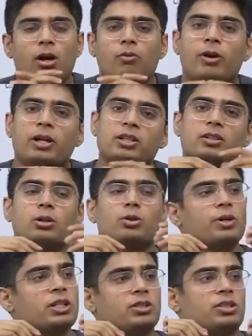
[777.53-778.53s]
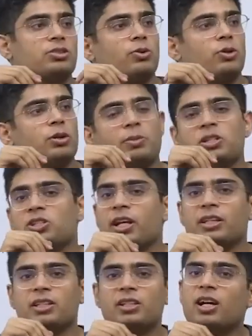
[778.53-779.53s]
Whether the question is for
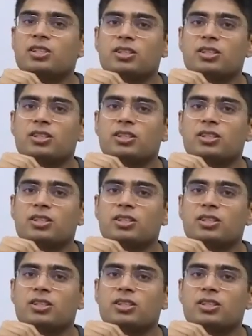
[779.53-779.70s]
Panchayati Raj